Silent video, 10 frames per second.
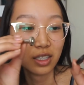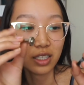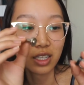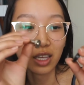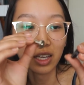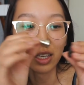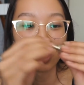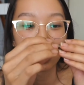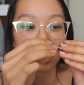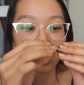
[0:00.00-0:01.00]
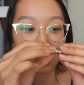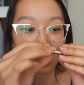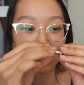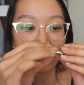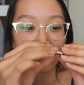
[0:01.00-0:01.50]
thing,
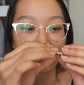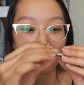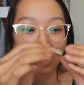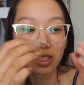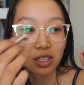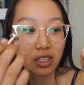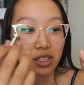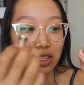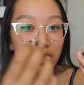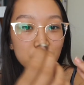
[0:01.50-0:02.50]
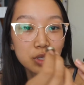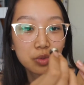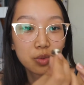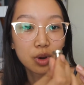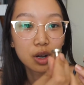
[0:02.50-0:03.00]
it doesn't really
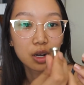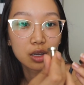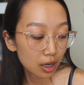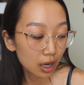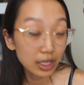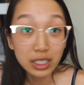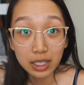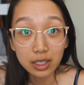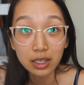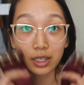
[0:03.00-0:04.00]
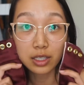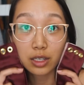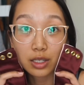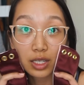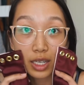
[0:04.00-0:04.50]
work. I did it. I did
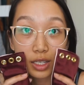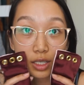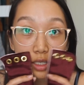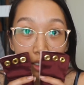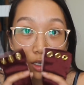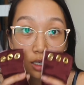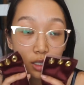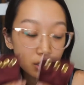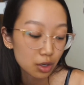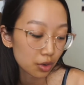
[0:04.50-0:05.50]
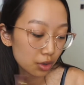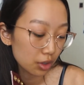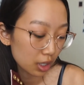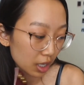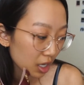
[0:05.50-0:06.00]
6 in
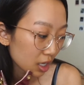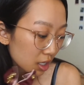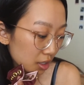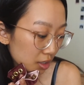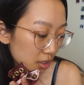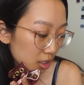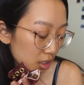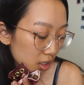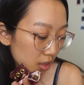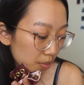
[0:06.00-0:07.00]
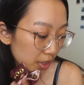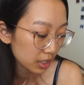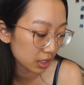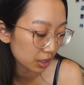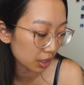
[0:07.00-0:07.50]
total, and
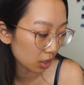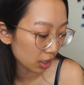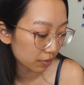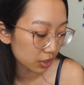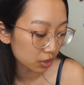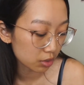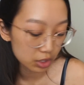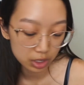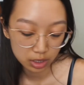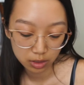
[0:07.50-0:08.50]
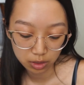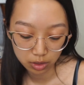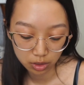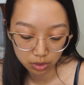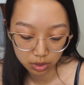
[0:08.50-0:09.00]
basically all I have to do is just
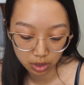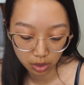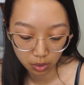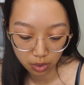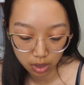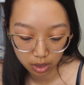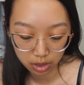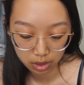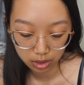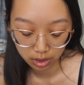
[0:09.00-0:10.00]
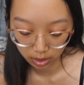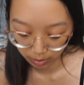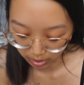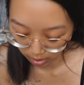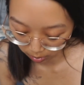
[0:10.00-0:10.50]
use the cord and I'll
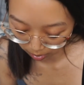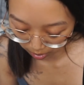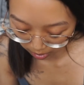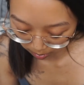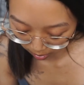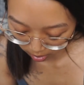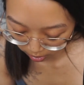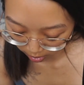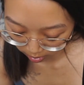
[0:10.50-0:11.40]
be done with this project